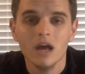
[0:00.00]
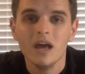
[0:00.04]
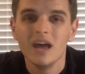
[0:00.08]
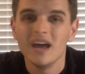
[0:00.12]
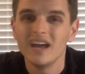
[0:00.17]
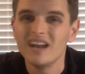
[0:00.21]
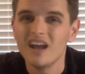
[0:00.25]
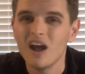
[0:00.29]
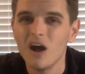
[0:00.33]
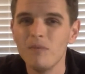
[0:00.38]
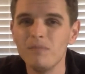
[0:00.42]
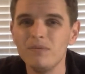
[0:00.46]

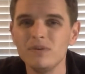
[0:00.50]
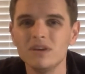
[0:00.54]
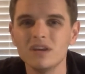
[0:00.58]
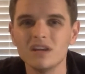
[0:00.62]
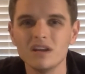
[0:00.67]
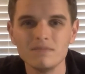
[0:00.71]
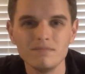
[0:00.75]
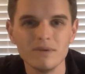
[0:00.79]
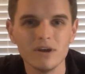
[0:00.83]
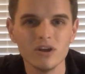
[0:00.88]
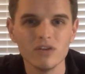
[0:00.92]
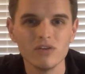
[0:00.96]
and help you get
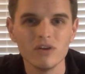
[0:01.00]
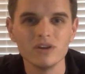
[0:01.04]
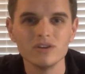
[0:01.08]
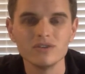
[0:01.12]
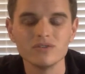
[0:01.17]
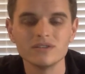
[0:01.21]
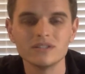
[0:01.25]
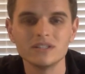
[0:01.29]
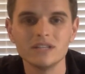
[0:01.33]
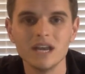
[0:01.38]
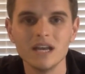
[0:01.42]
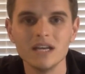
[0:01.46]
a better
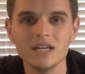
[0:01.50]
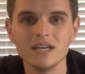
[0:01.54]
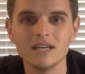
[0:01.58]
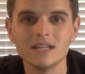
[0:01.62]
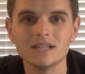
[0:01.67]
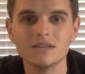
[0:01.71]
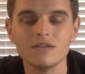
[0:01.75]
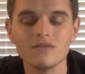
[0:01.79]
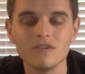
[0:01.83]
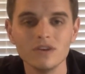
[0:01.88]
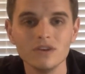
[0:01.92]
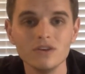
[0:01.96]
understanding
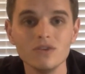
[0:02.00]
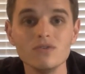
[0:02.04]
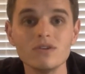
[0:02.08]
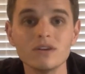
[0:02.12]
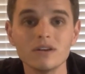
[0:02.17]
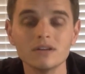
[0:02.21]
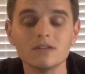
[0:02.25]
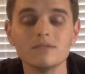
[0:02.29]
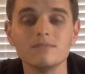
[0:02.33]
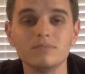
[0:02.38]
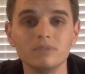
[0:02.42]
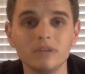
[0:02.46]
so that you can
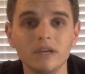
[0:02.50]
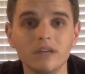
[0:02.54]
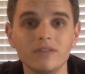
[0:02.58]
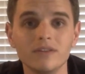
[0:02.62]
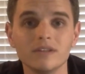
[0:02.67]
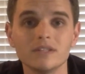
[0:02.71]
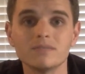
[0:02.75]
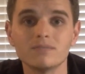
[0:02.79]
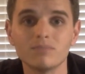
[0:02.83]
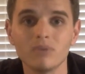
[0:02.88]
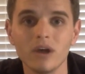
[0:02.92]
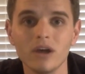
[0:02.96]
complete
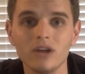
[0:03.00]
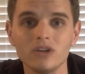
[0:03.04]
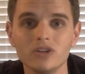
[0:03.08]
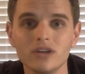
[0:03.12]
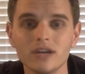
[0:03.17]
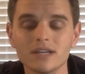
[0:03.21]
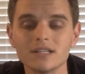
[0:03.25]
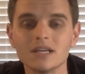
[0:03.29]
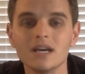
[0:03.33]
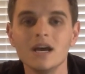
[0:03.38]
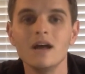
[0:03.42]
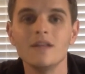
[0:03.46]
this
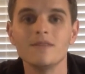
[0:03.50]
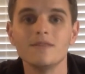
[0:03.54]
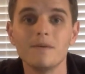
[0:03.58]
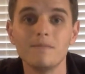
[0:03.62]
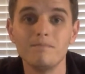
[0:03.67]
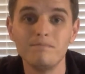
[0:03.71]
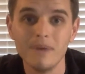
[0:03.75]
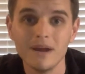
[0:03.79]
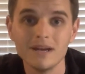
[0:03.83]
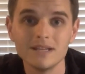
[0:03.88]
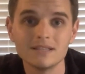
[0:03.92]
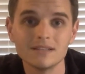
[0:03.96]
project the
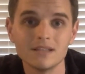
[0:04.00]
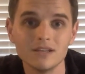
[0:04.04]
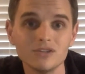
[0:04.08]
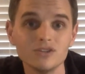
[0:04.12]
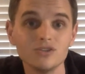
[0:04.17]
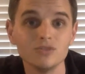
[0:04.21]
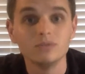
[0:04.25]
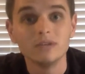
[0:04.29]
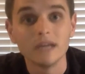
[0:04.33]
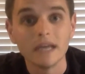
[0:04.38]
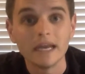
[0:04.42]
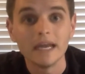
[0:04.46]
best that
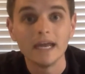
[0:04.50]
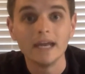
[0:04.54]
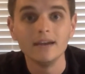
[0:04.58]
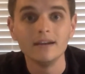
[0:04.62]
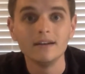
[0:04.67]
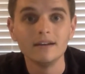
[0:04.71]
you can.